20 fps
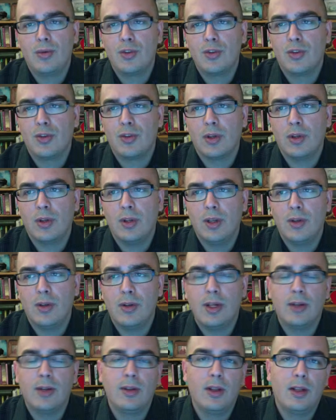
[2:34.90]
just continue
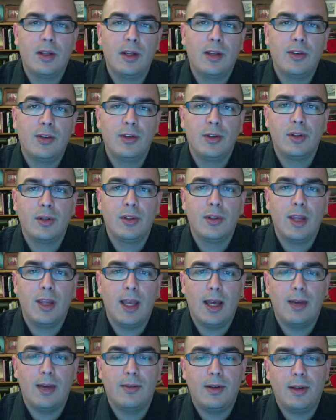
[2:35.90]
down the list until you
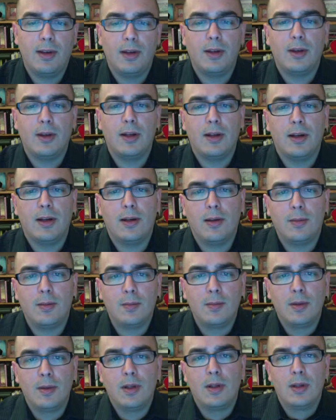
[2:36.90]
have a good
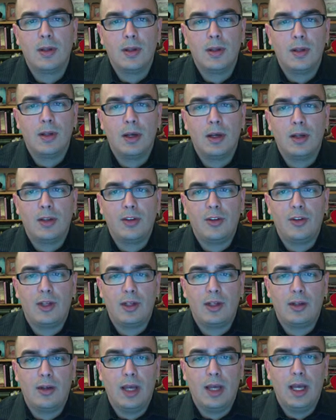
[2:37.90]

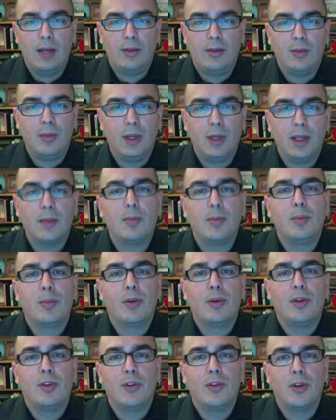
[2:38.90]
understanding of how to pick a
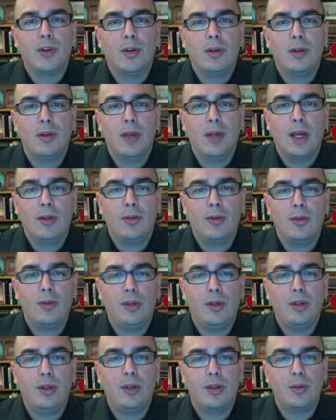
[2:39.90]
person, how to
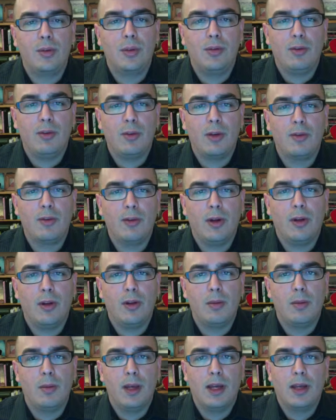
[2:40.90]
determine if you want to follow
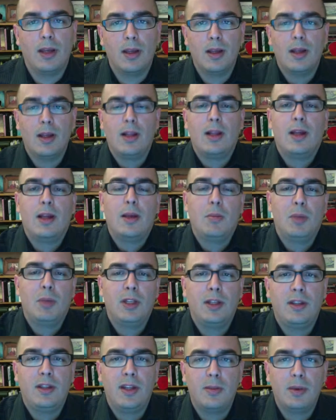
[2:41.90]
them back. But
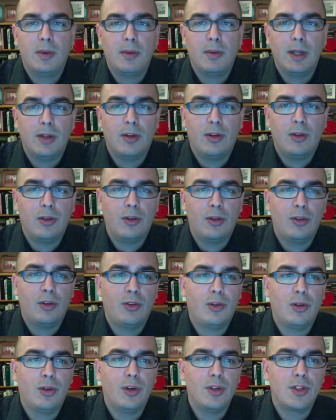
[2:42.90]
the tip about the
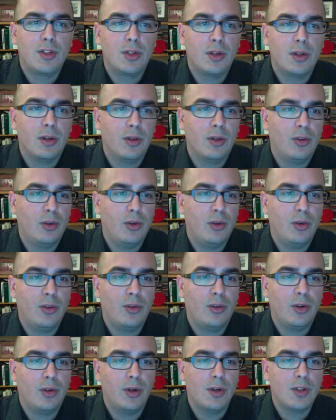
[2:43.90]
search, so do a
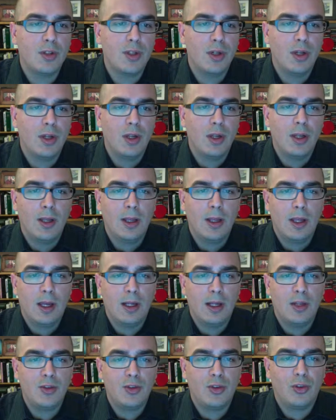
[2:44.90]
search and
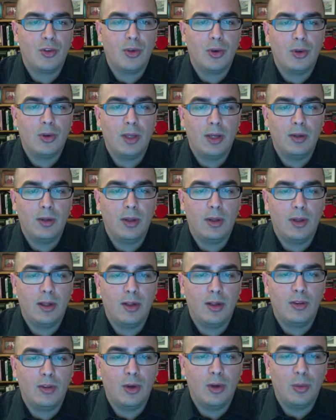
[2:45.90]
then just go down the
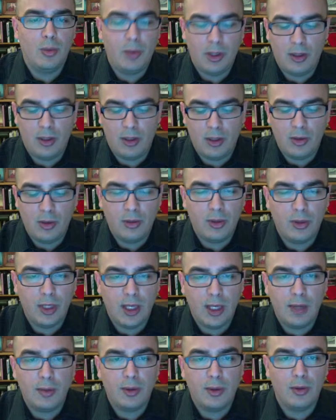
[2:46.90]
list, open in a new
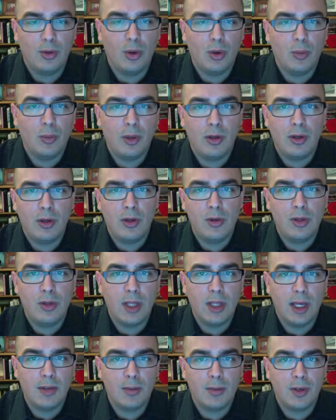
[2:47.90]
tab. To open in a new
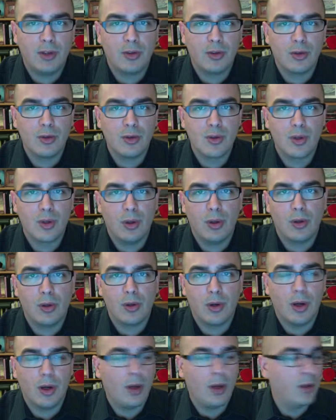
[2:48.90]
tab, press Control
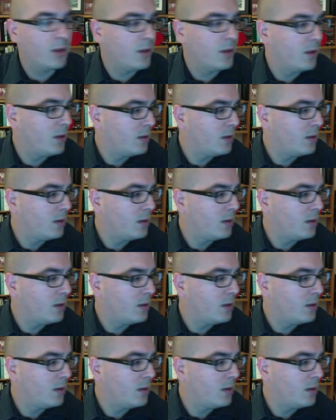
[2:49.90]
or Alt